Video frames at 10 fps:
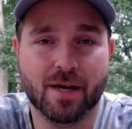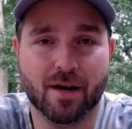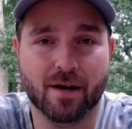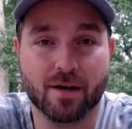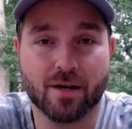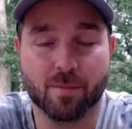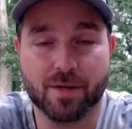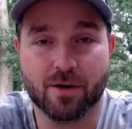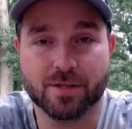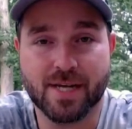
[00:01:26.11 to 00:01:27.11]
a
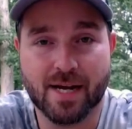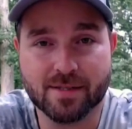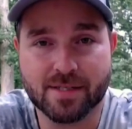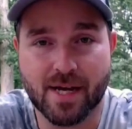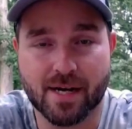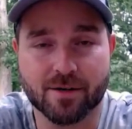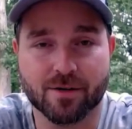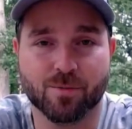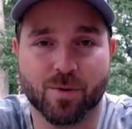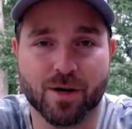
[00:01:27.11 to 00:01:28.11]
company called Talent
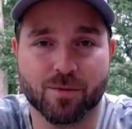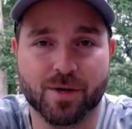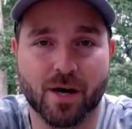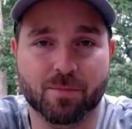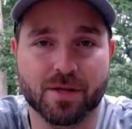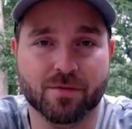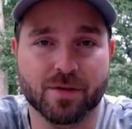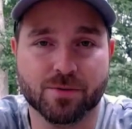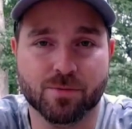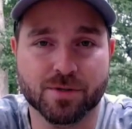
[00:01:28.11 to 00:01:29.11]
Stacker, where we help
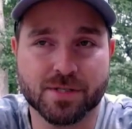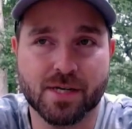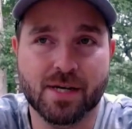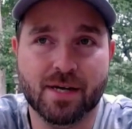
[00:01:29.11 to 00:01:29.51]
individuals